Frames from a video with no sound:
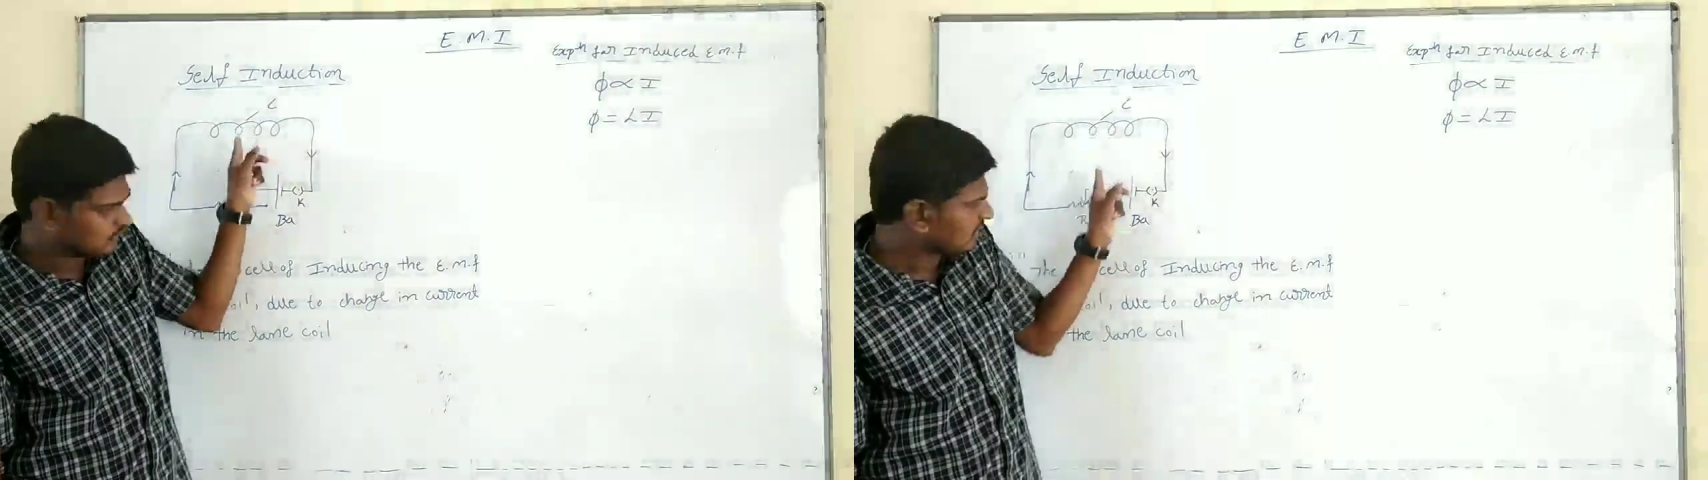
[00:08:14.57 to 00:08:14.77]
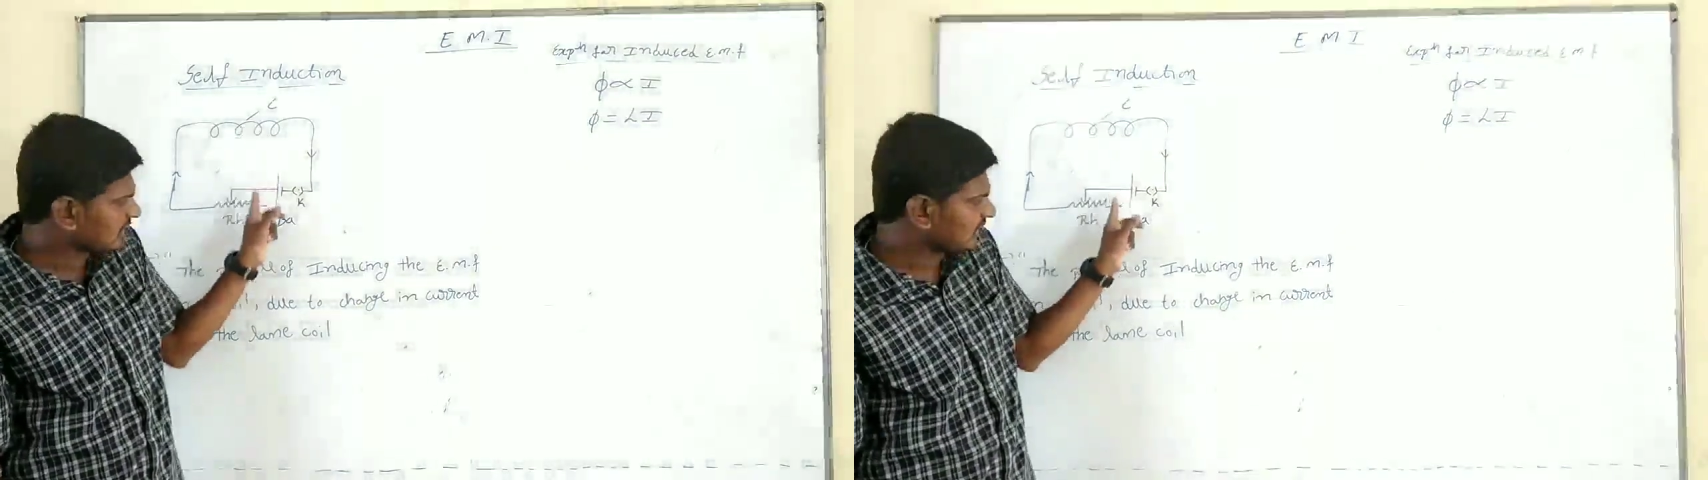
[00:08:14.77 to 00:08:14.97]

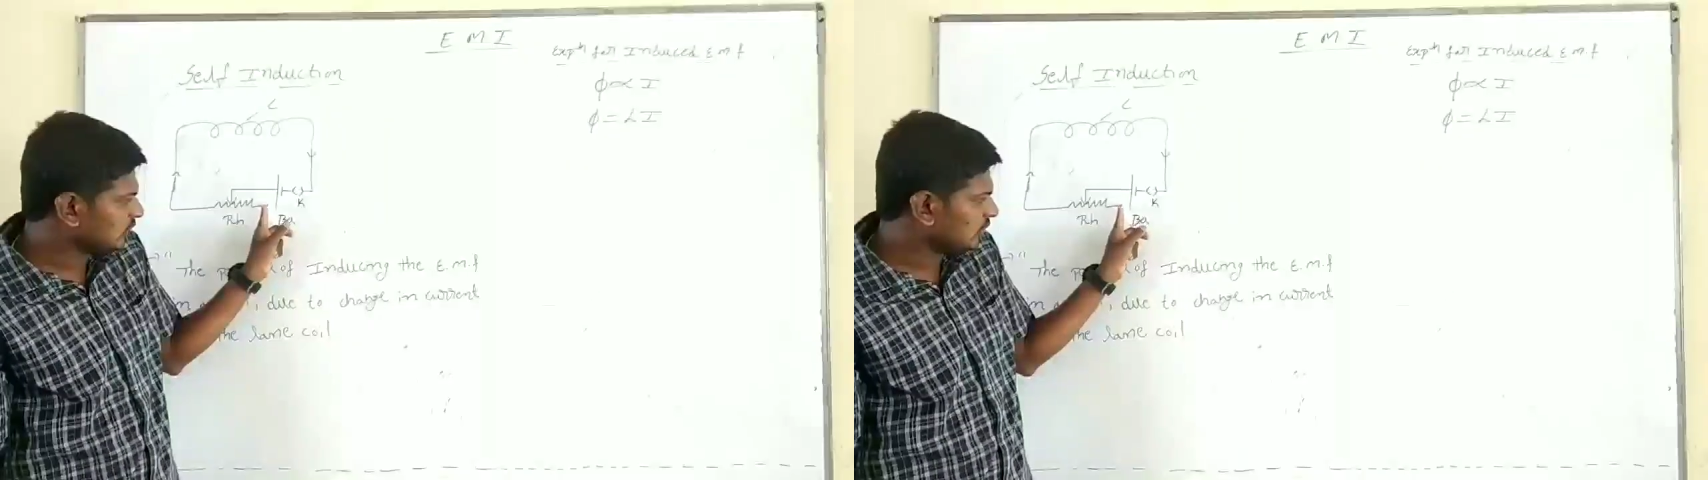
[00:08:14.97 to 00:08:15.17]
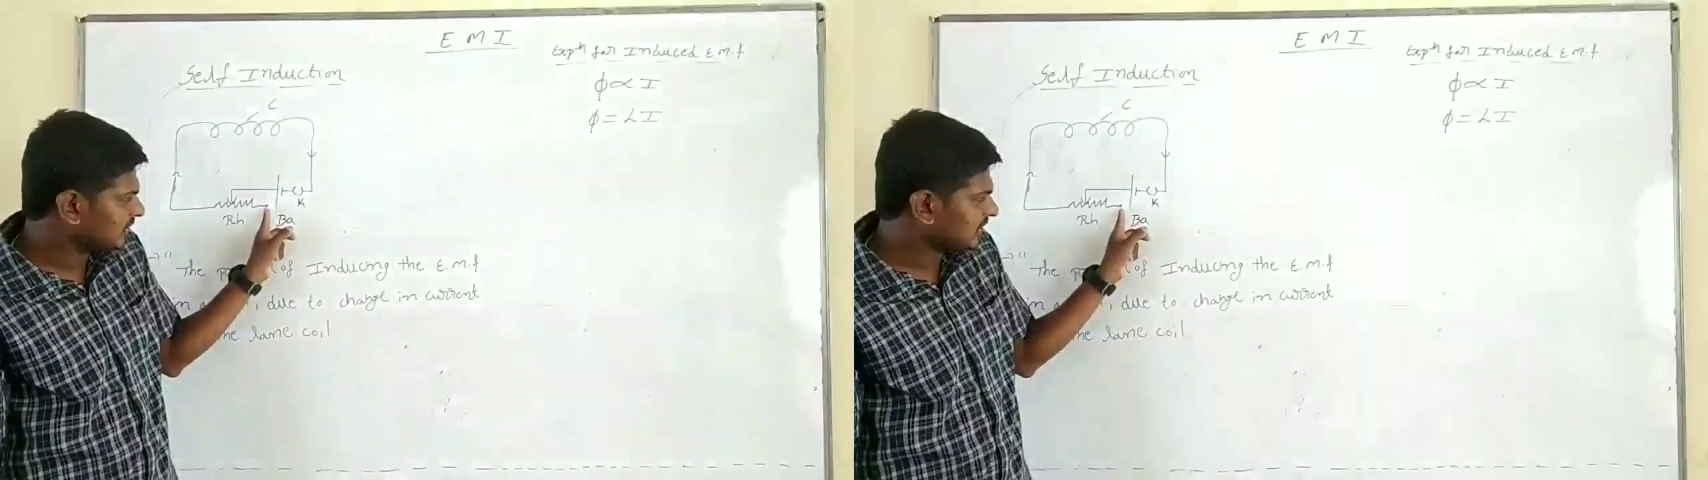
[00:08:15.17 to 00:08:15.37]
When the
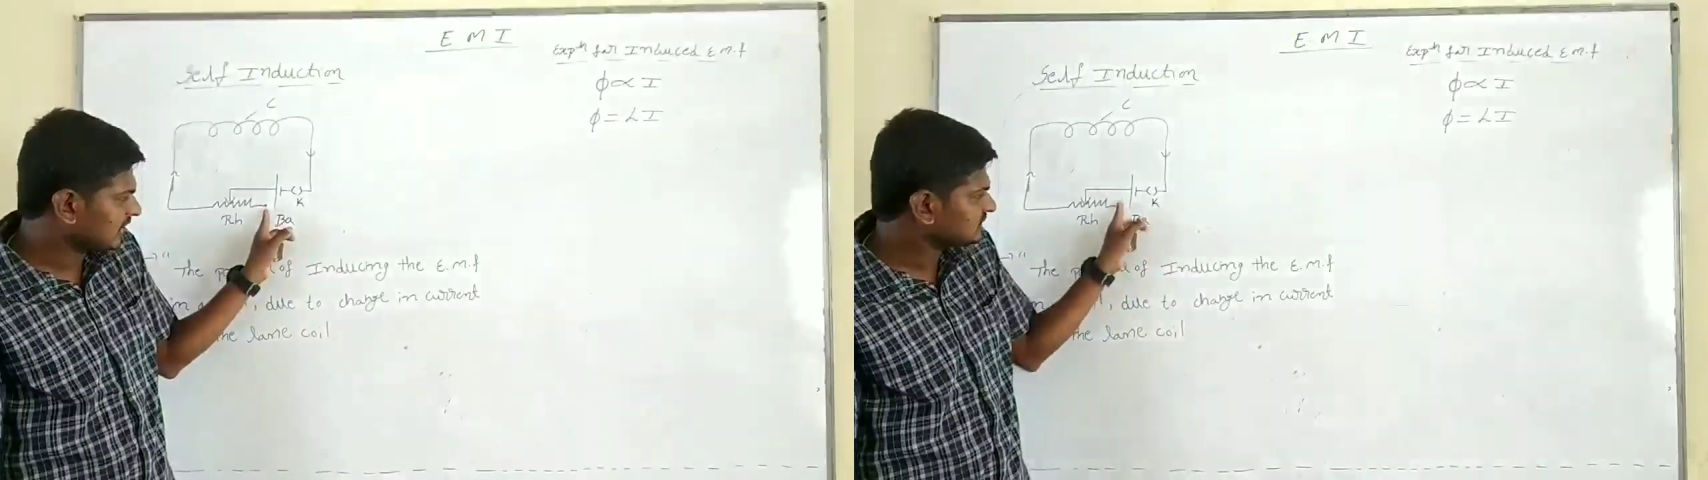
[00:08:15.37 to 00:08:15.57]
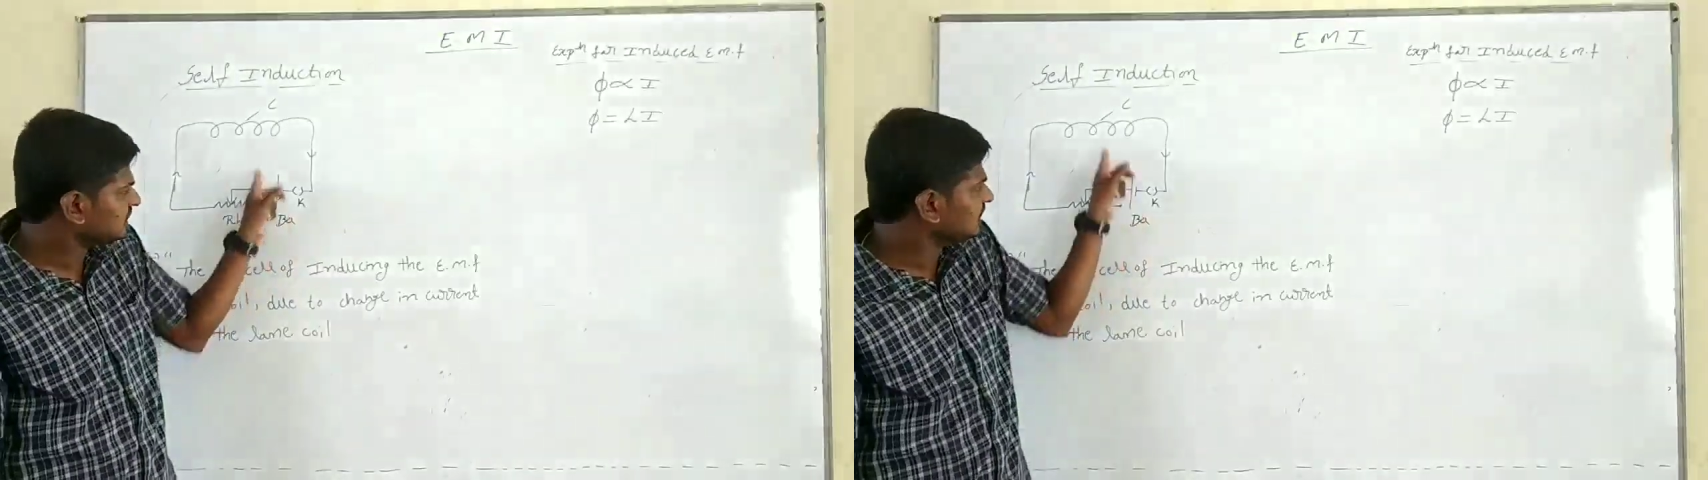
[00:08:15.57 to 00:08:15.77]
current will be
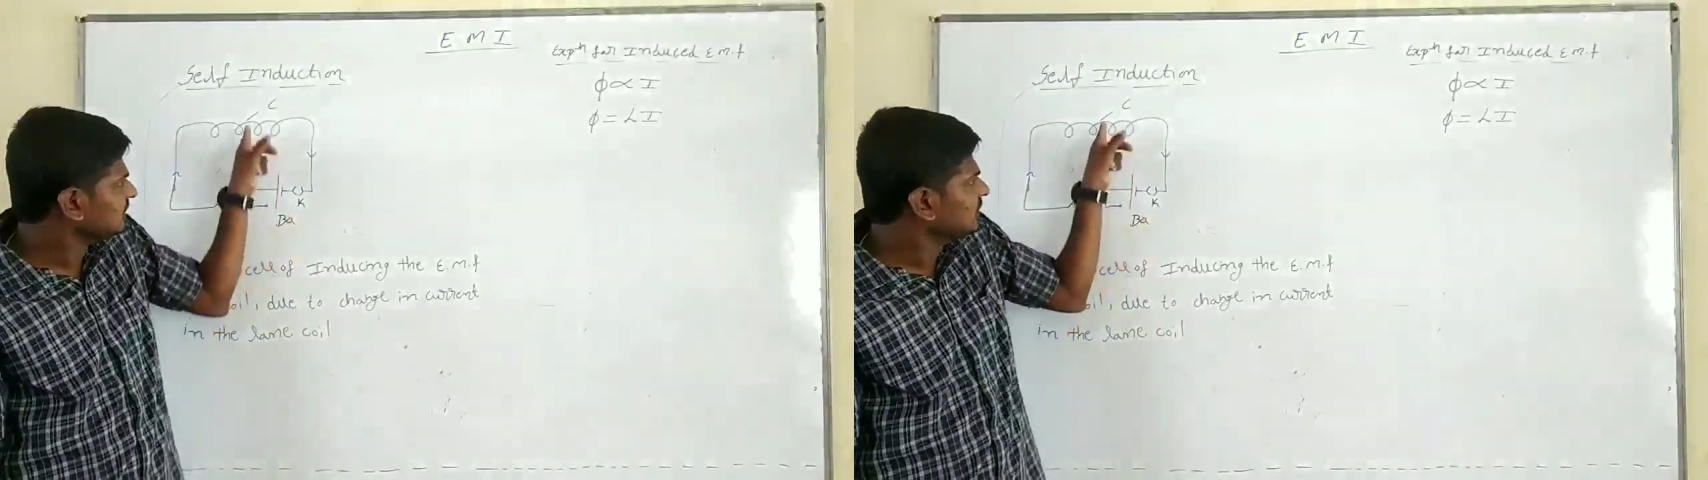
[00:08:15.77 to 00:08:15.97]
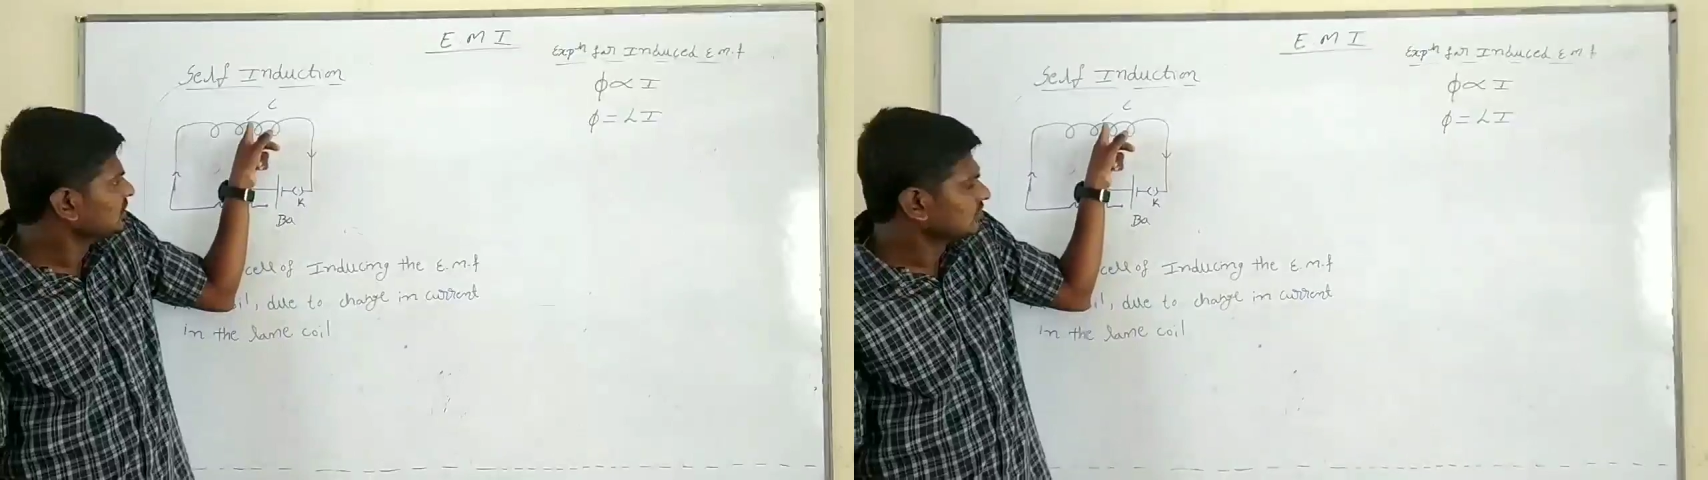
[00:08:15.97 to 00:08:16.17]
constant,